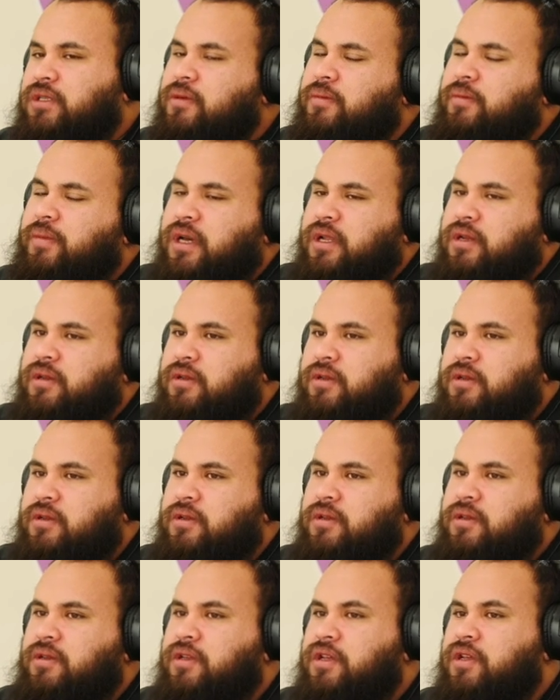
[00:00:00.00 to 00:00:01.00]
But,
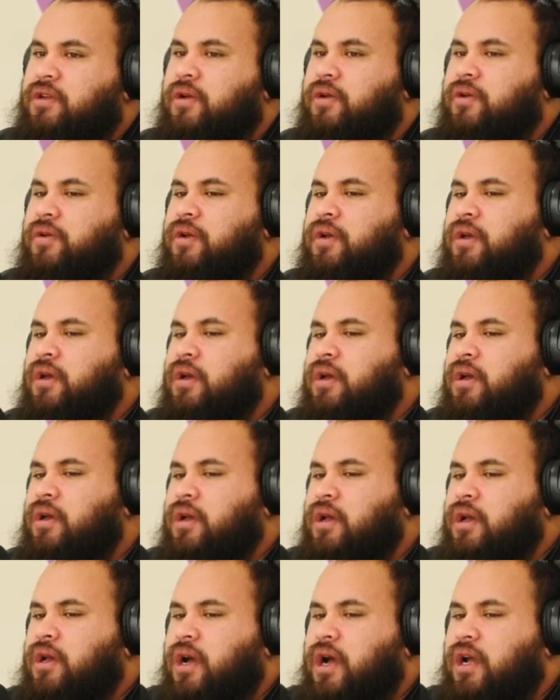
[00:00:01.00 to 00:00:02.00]

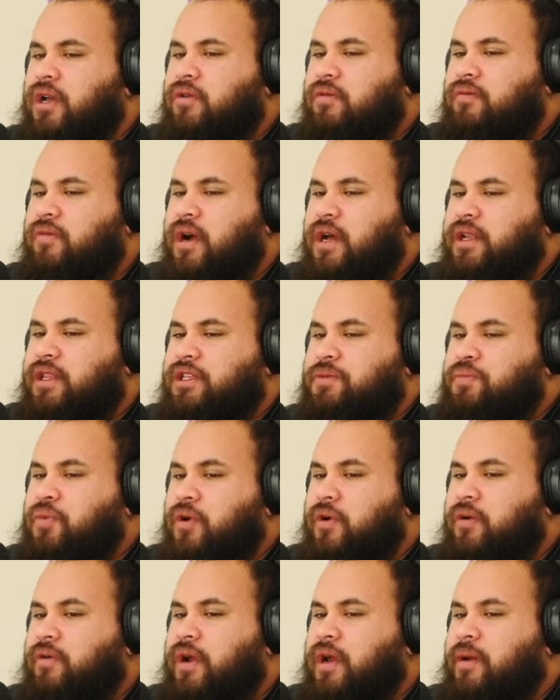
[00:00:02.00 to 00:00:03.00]
I could write these
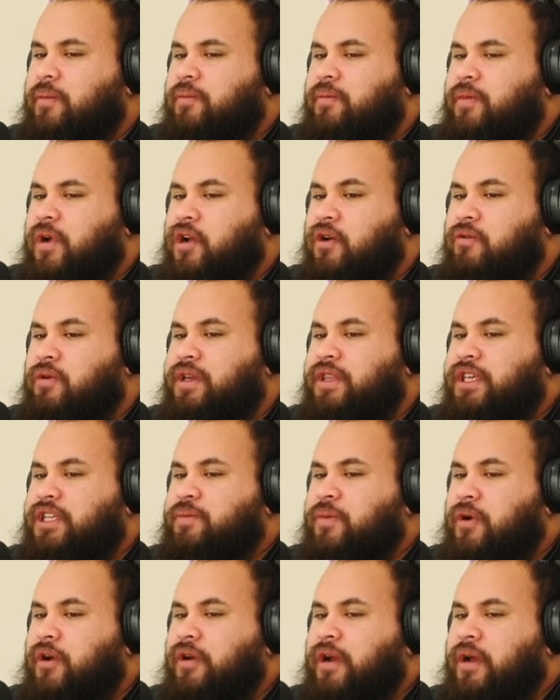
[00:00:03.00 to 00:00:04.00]
programs,
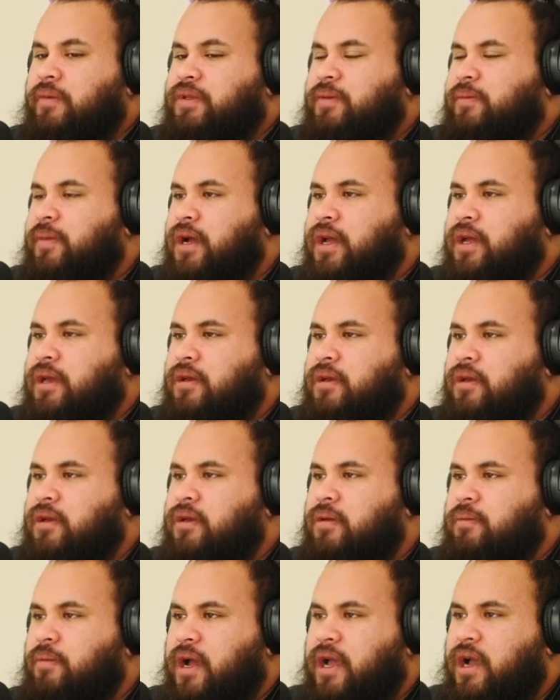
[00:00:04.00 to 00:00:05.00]
and my
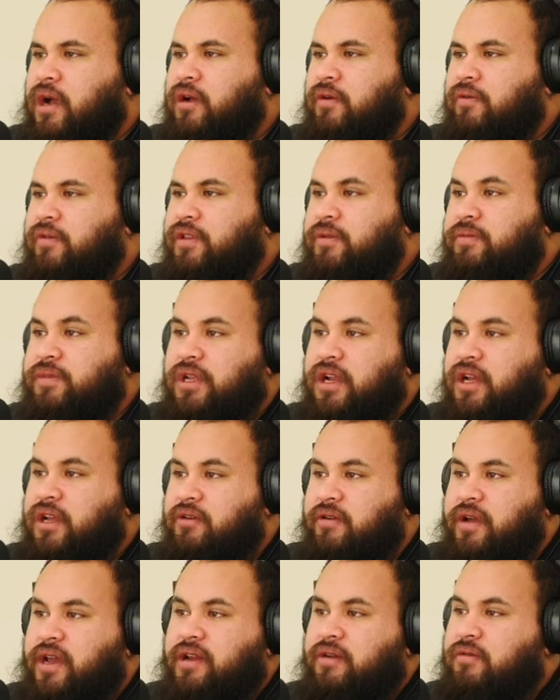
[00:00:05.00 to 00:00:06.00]
algorithms that I
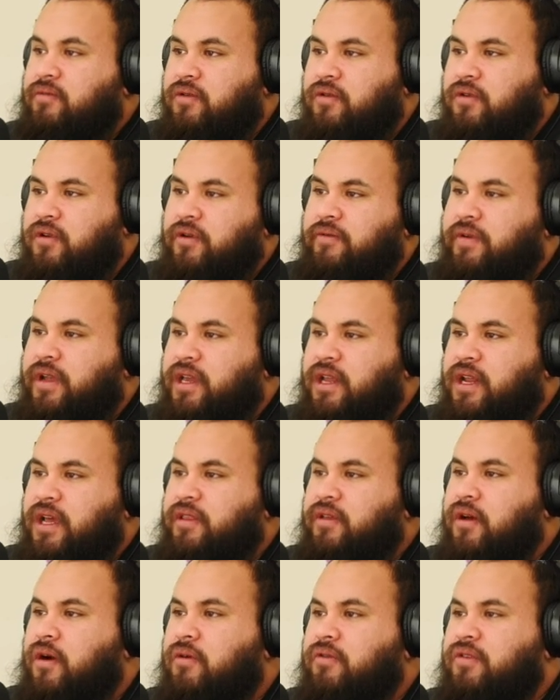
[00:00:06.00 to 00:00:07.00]
created would auto-regulate
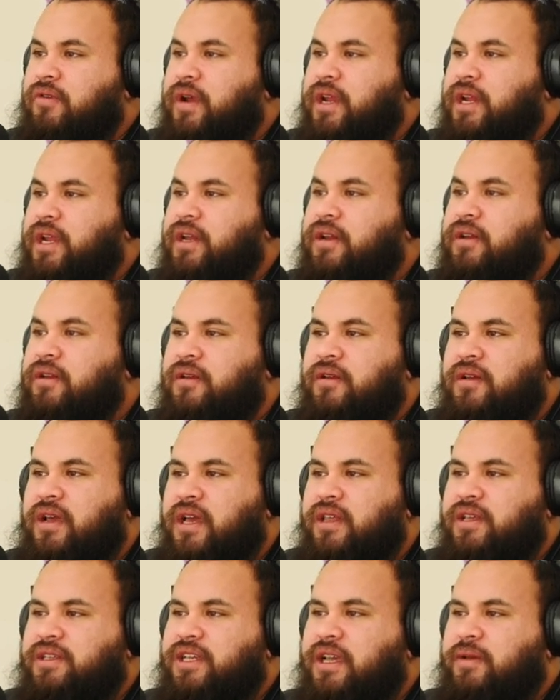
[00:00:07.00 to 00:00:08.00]
the whole training
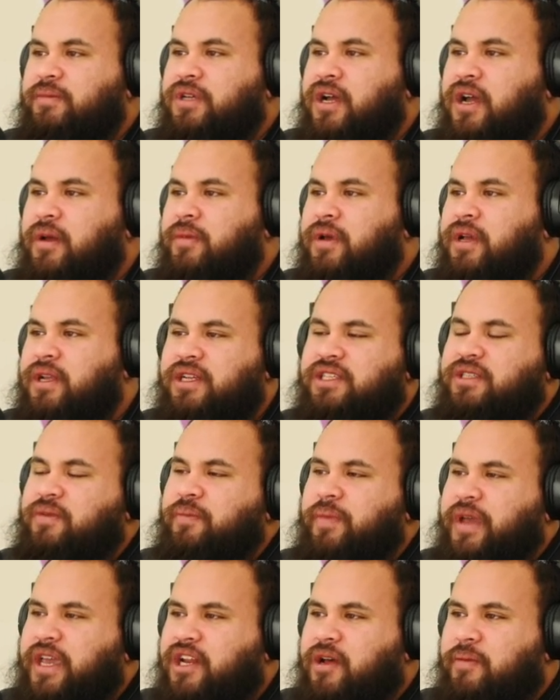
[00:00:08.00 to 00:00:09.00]
at the same time. Doesn't
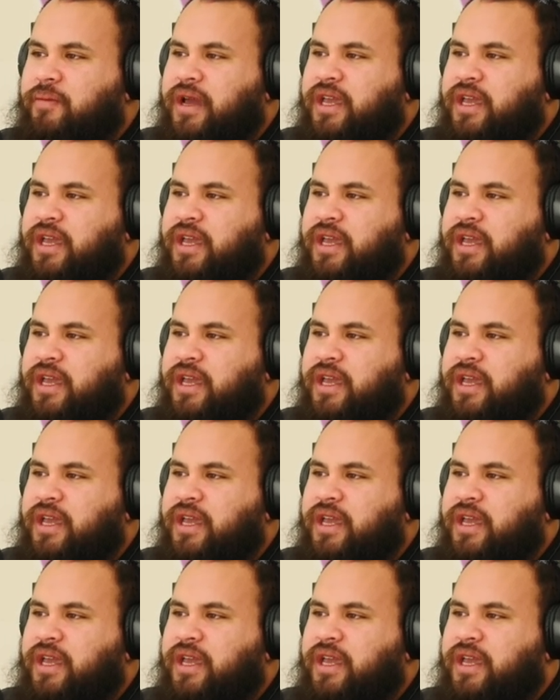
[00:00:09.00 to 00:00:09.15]
mean I'm